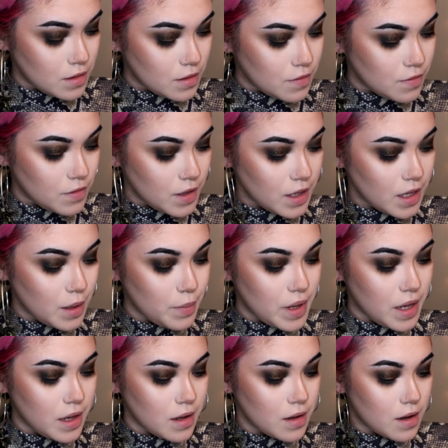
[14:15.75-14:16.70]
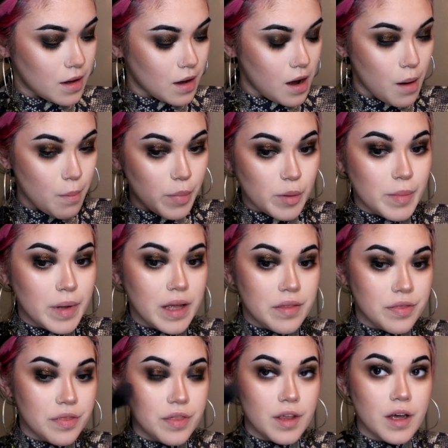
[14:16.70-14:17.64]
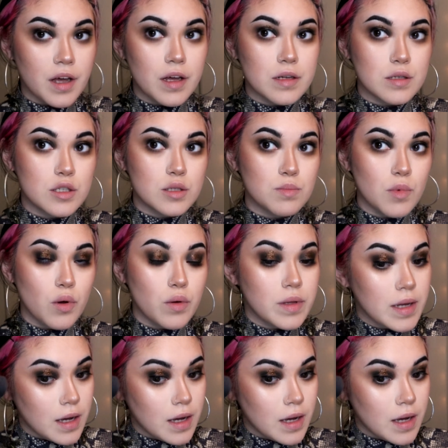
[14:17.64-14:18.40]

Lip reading: I feel like it might complement the smoked